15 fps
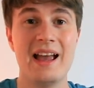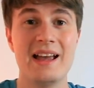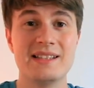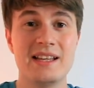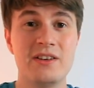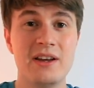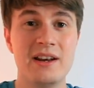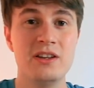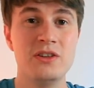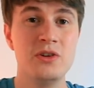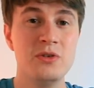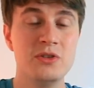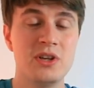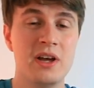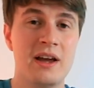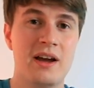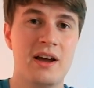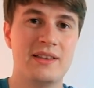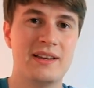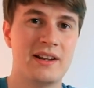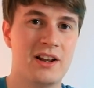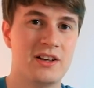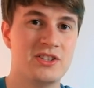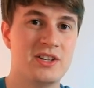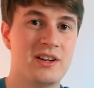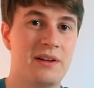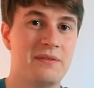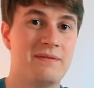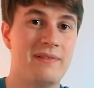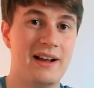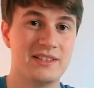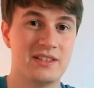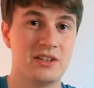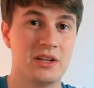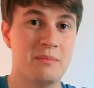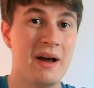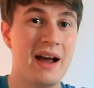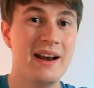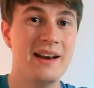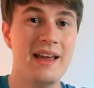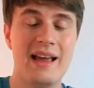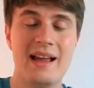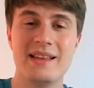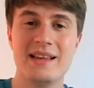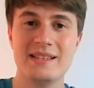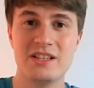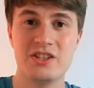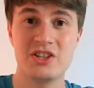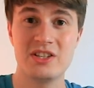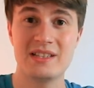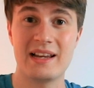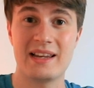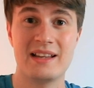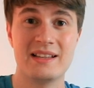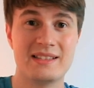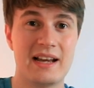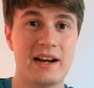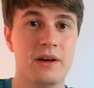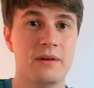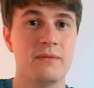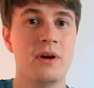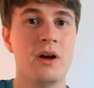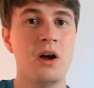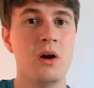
is that you can use a technology called Files on Demand, and this is just like inside of